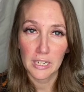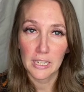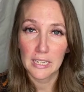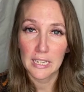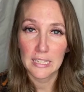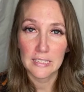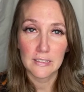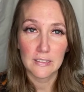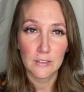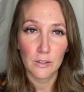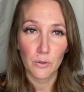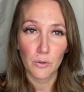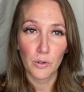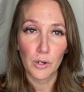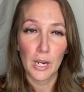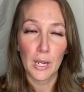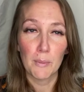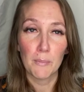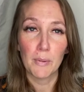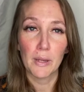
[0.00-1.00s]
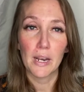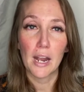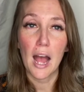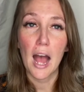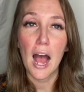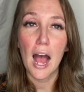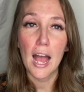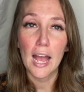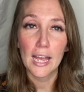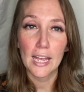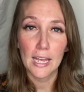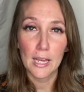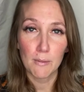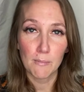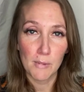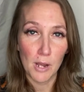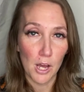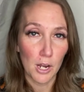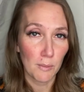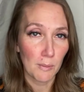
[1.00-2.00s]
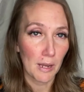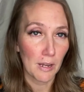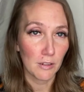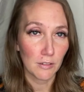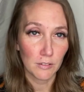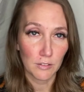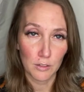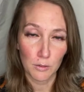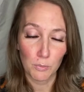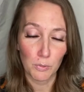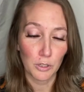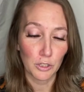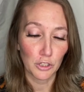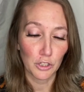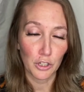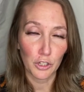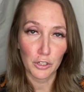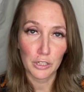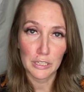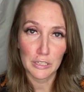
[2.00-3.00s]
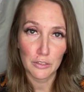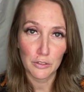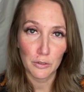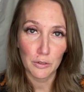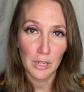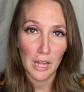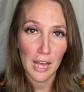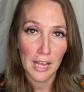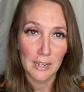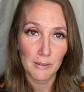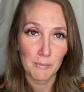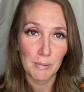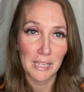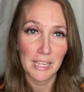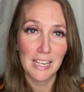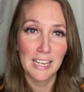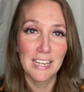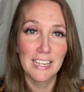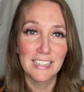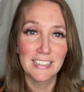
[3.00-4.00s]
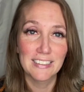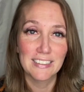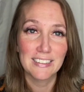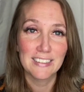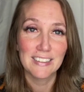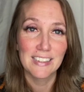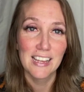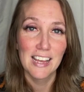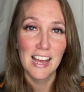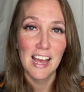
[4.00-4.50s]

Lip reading: and that's so great, but I am not about to push her into that because